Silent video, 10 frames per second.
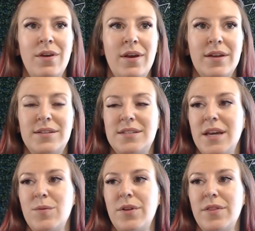And
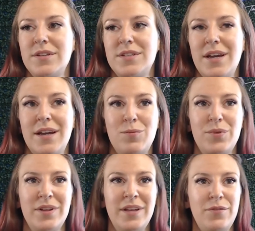same on this side.
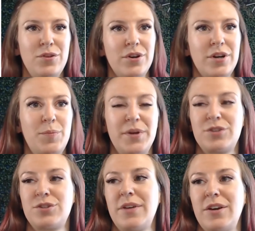Really, if you look at her
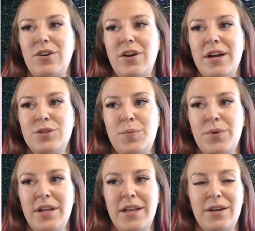picture, like, her eyes are
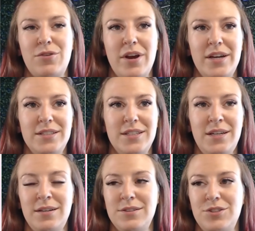pretty, like,
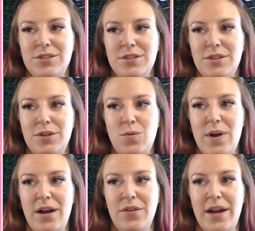crazy. She's a little
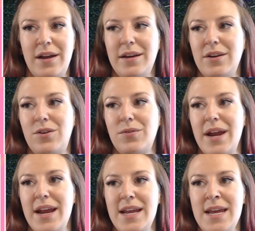wild-eyed
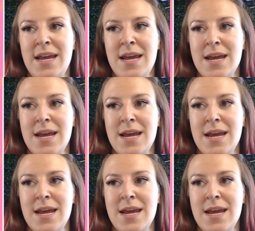already.